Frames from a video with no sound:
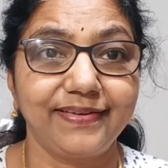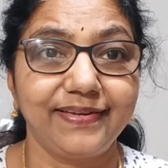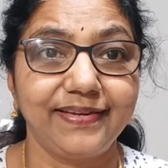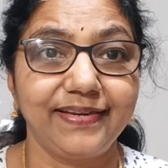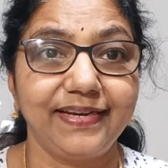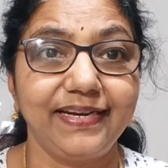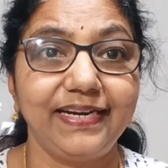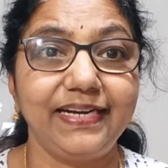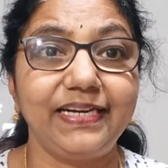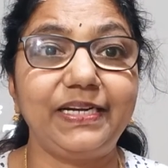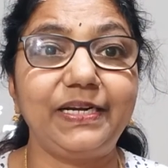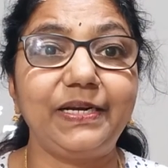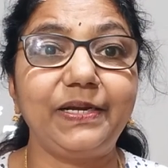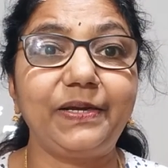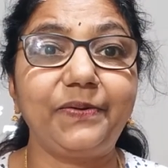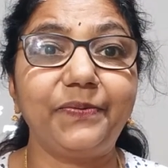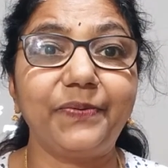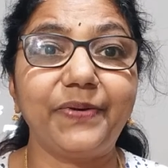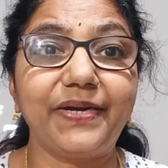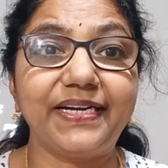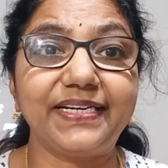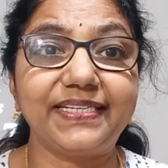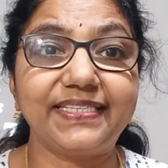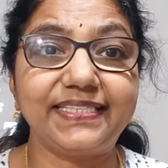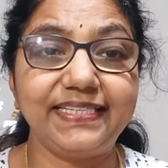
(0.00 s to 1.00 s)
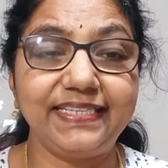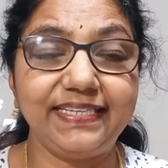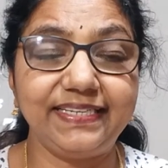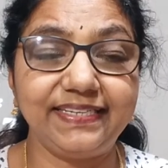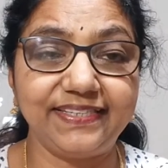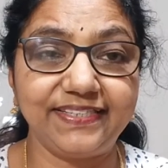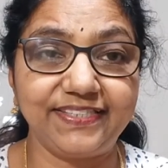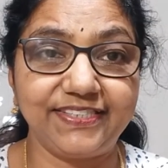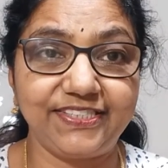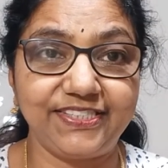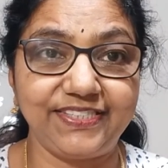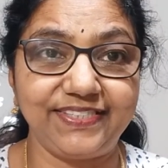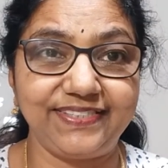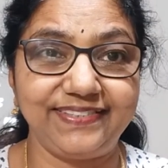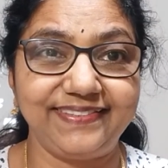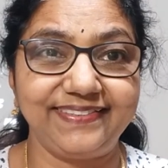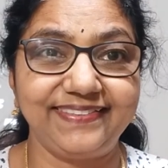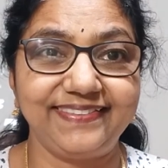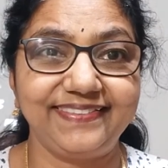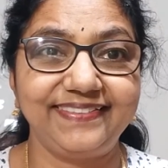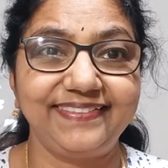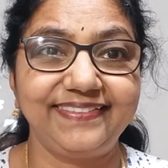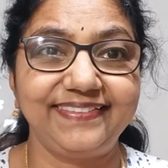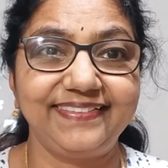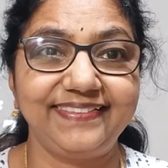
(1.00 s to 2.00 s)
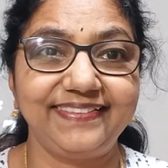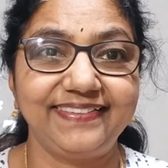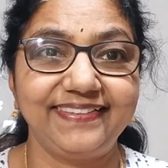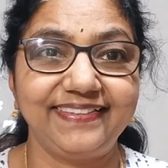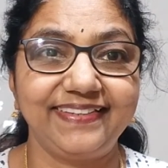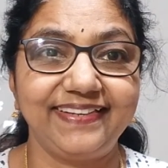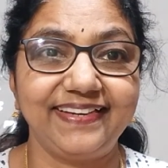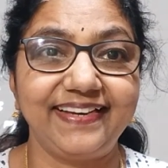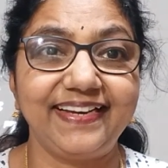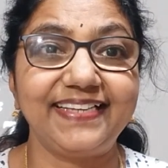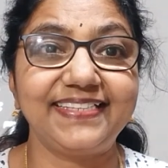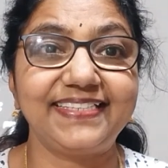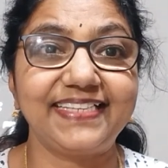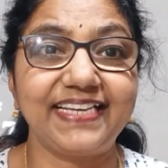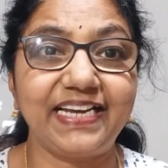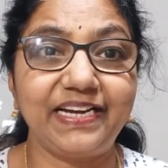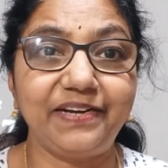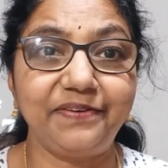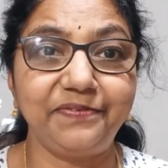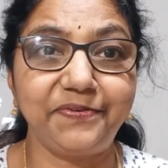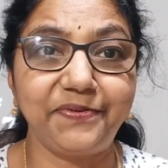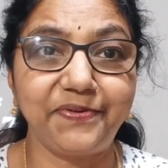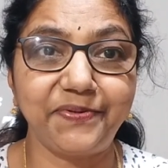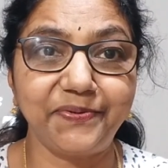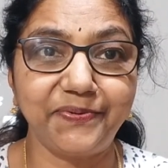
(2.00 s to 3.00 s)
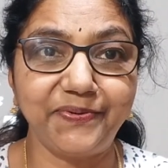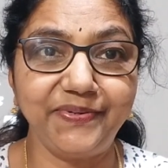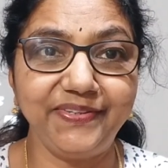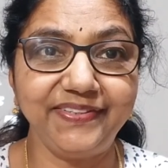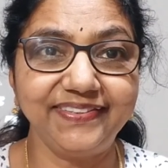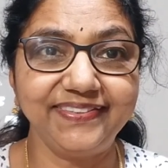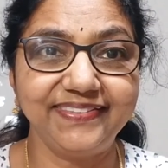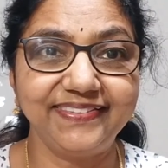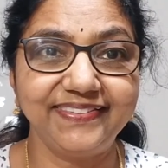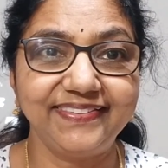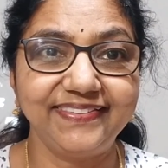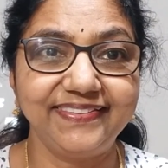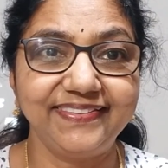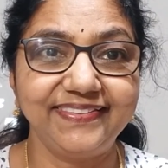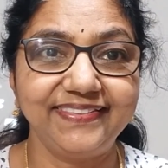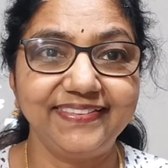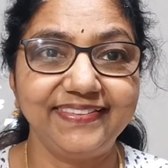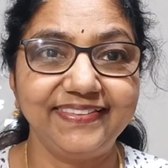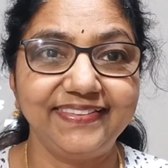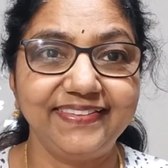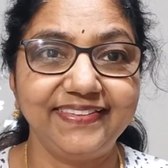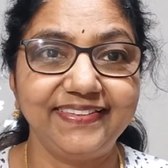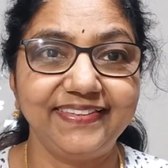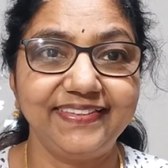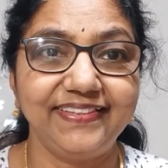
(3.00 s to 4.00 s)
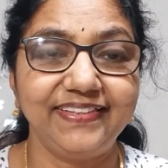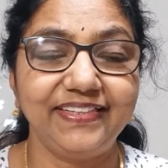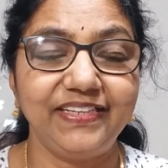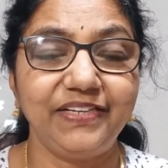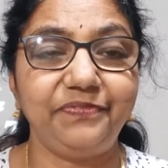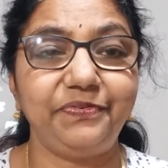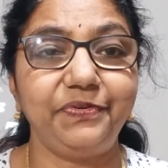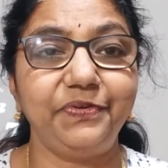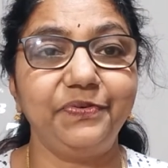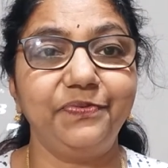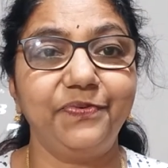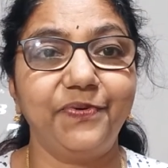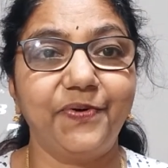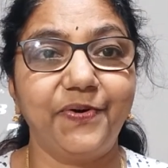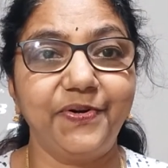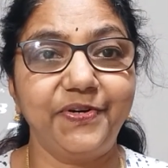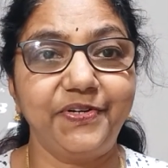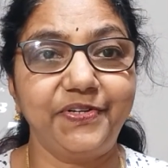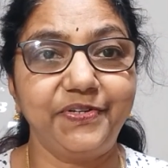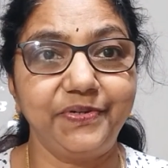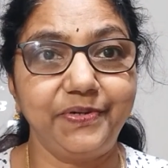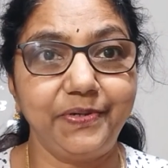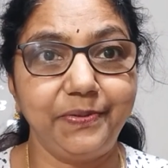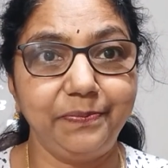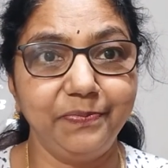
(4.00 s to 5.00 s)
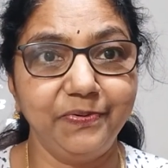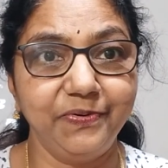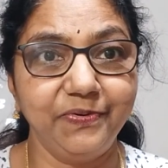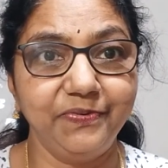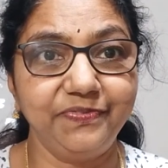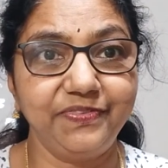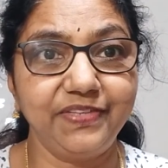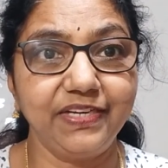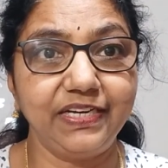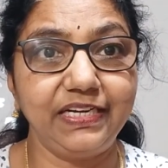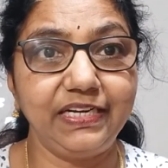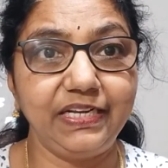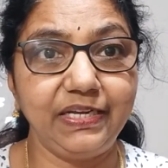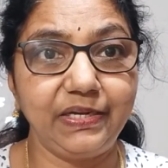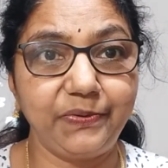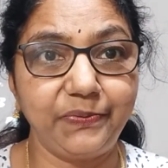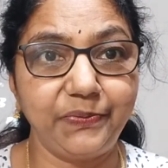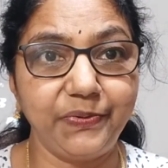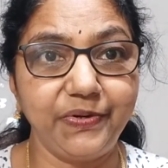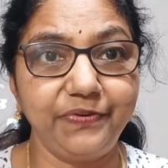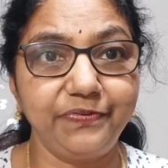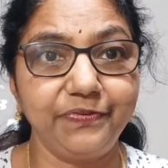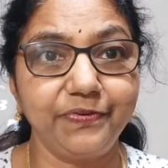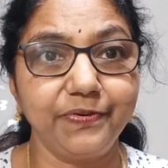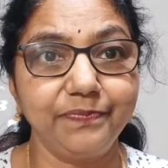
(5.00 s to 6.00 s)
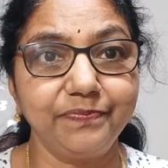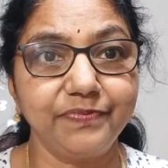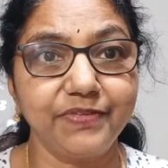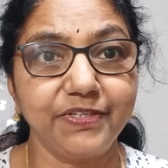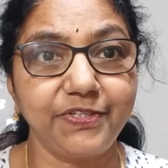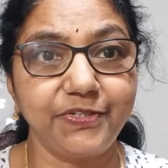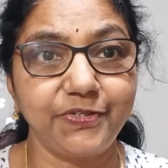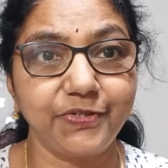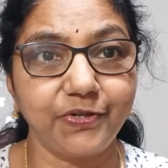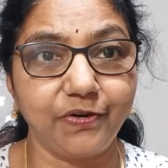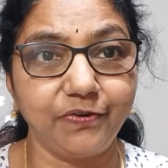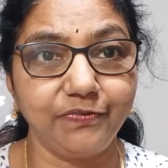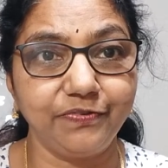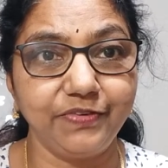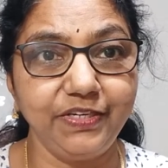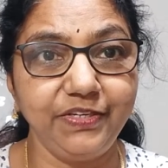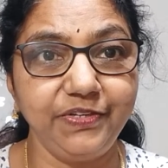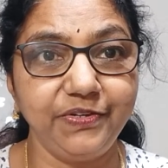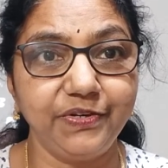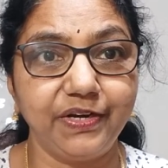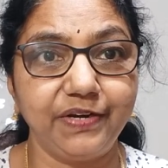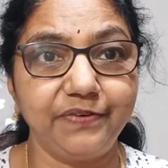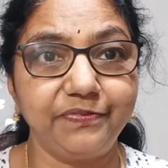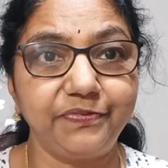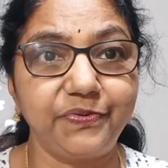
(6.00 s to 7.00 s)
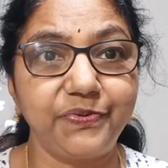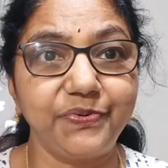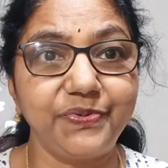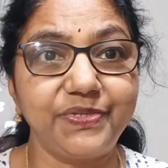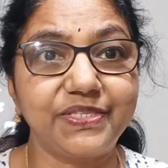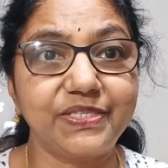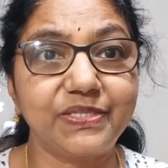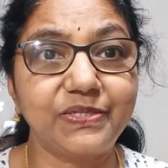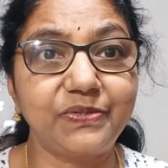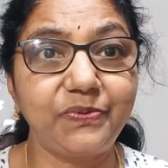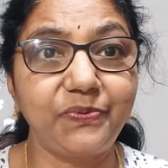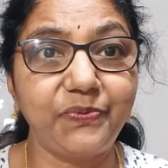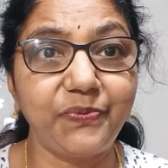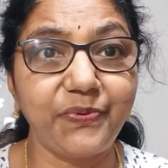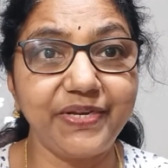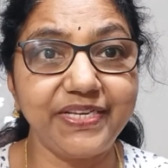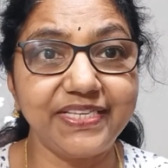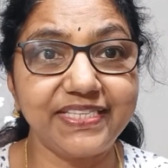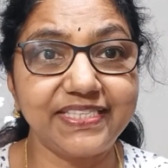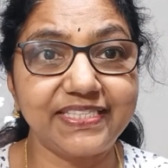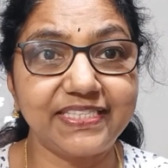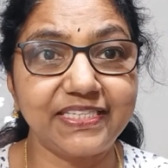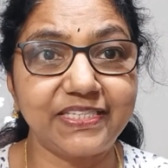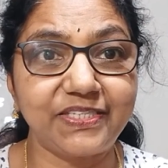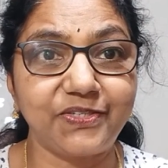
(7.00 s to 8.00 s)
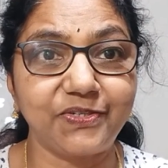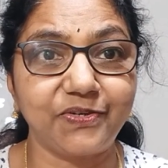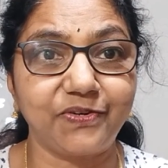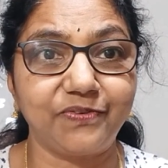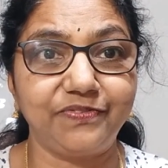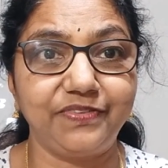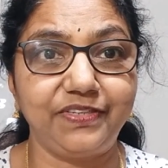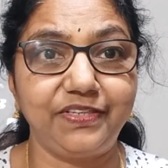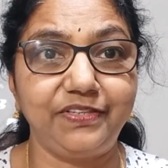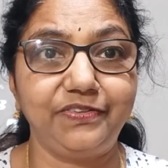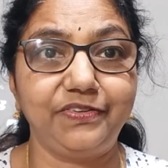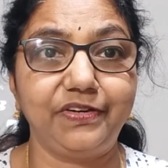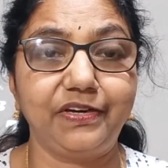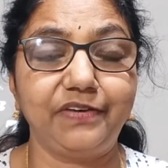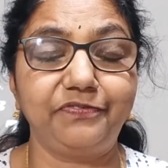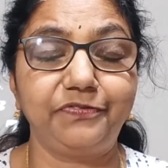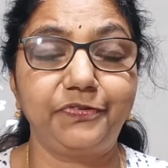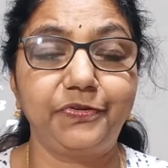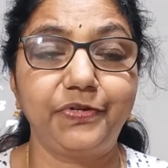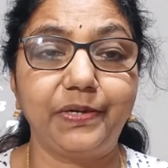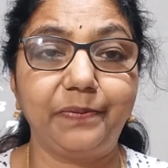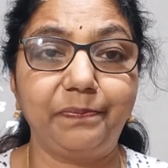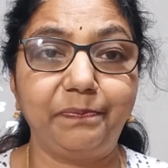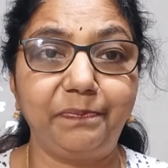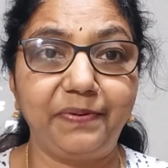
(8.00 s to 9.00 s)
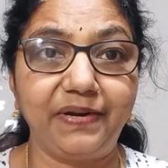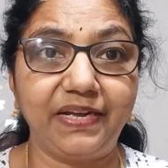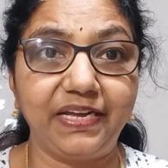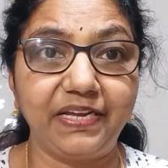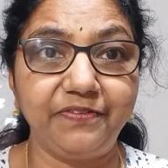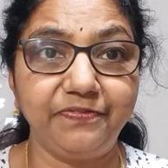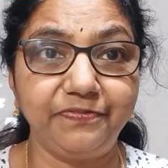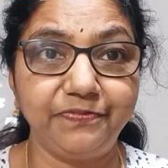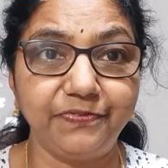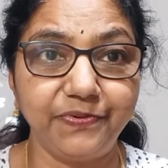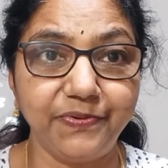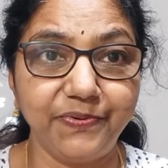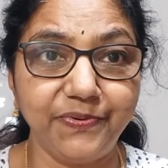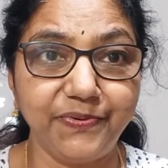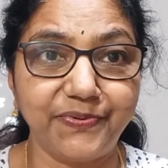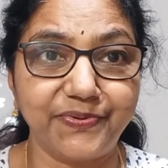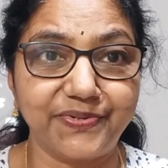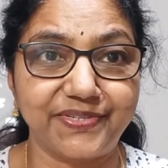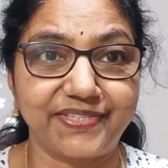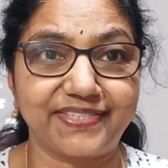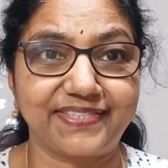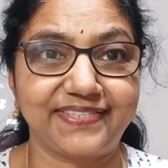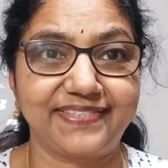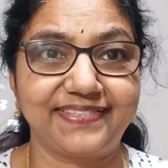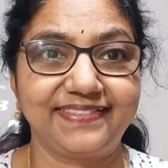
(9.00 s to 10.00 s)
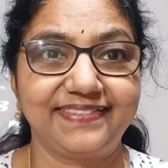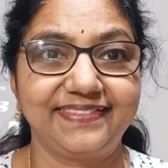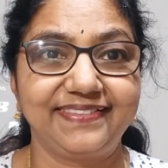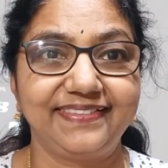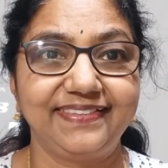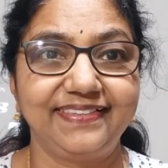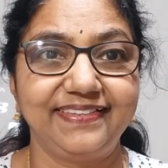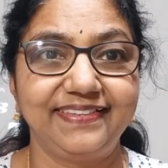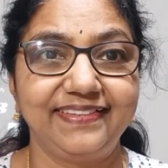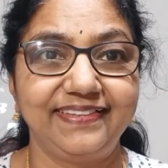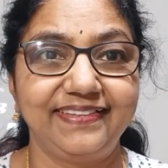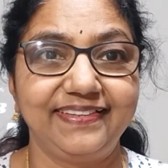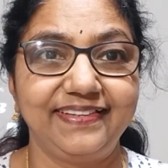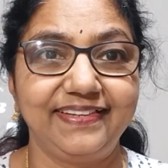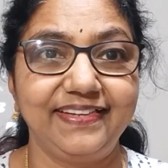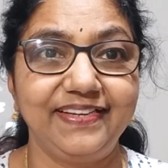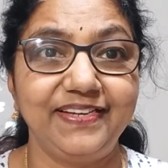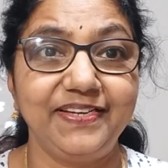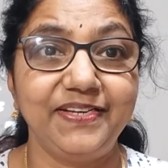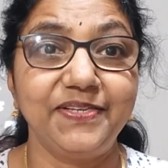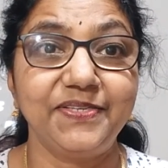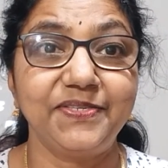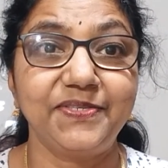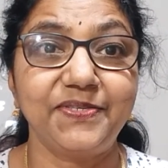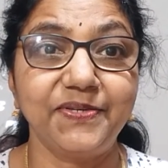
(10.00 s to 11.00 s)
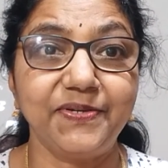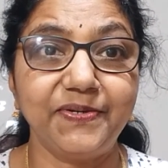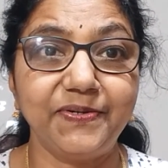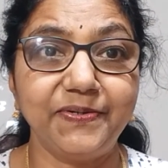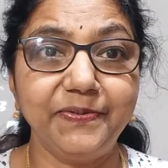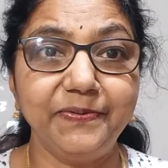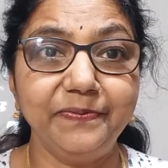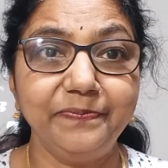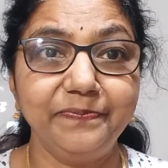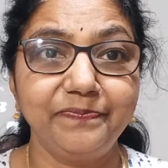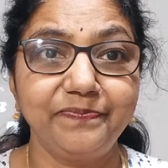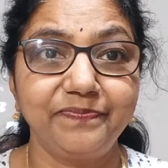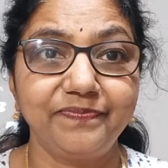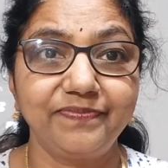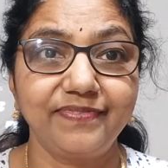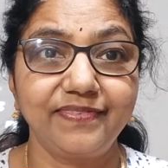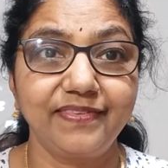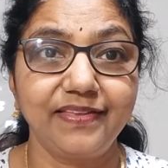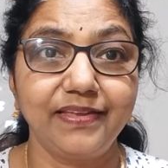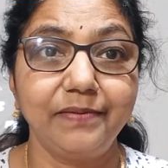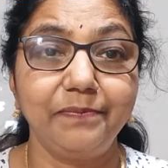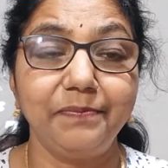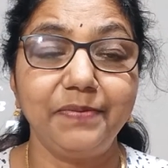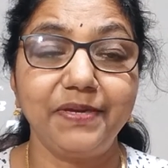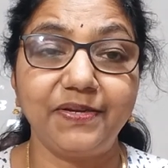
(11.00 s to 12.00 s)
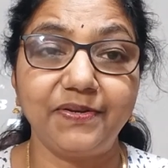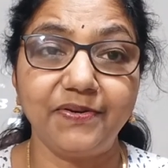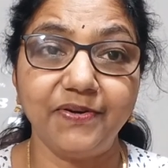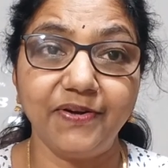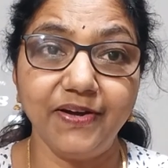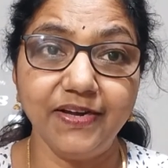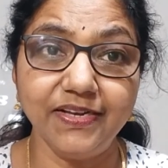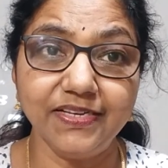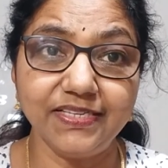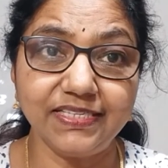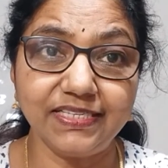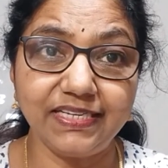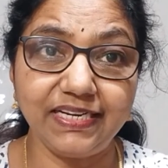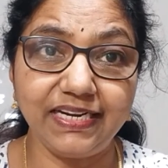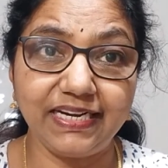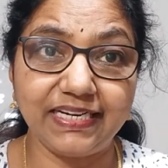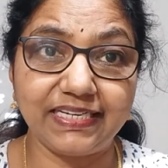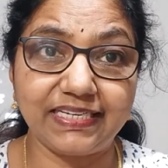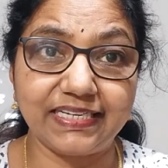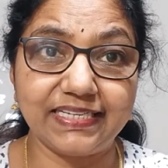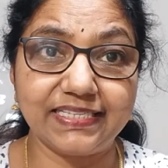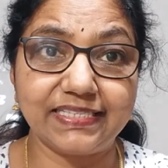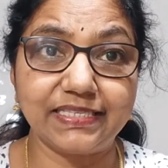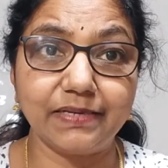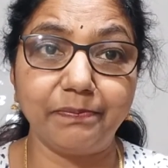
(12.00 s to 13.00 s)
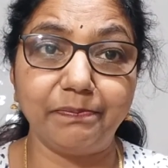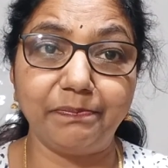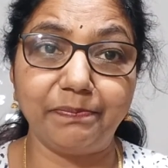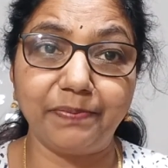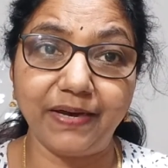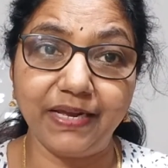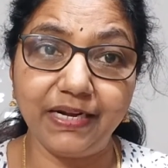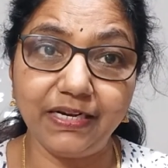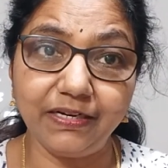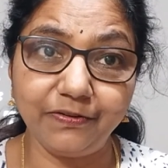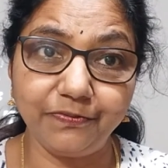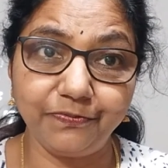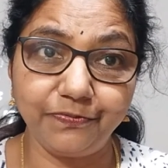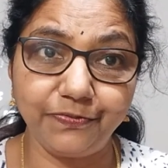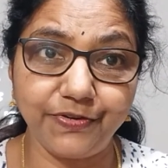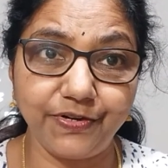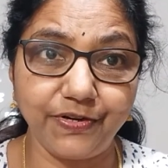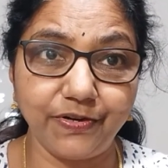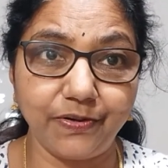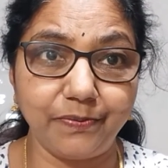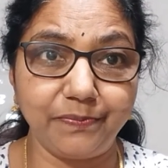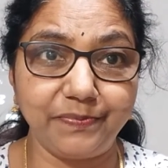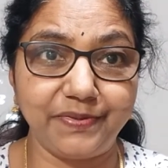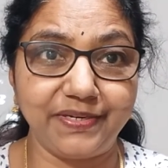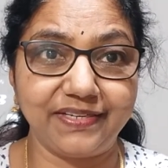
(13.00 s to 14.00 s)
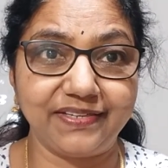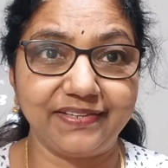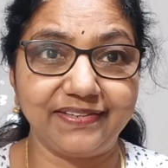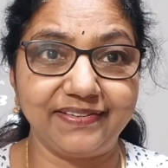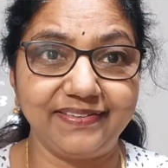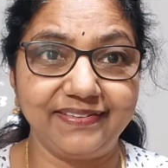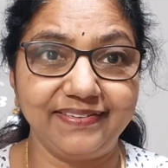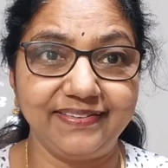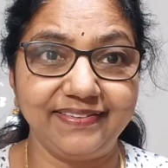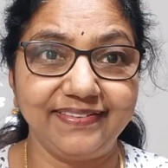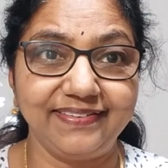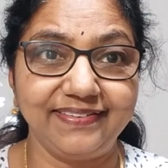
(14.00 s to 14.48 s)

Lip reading: it requires energy. As I have told, if you want to remove the liquid from the towel, you have to squeeze the towel, you have to apply force. So, because it is a bulk phenomenon,